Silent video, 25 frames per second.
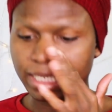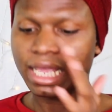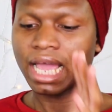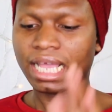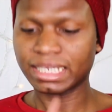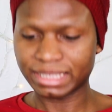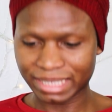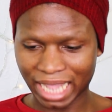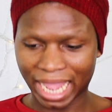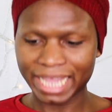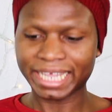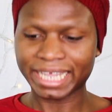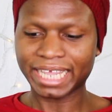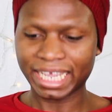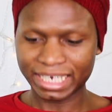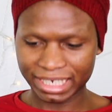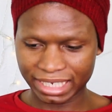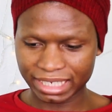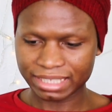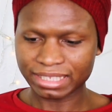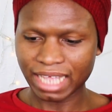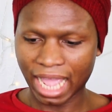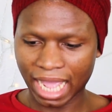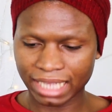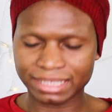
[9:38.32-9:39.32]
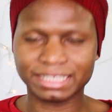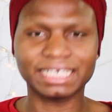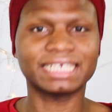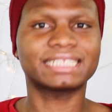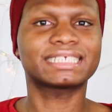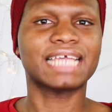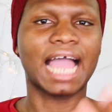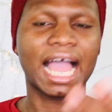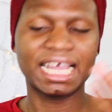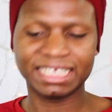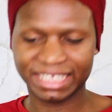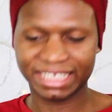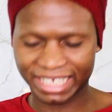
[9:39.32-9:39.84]
Yes, I can eat that.
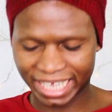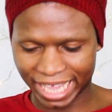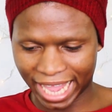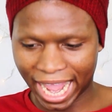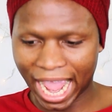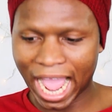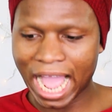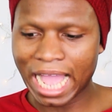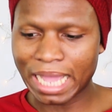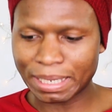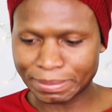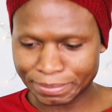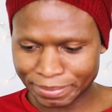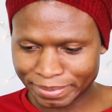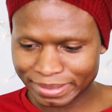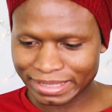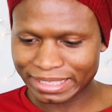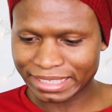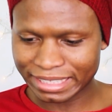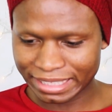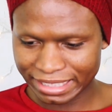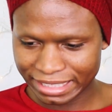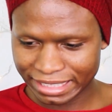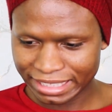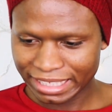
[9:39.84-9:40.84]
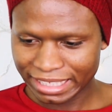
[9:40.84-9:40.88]
It has yams.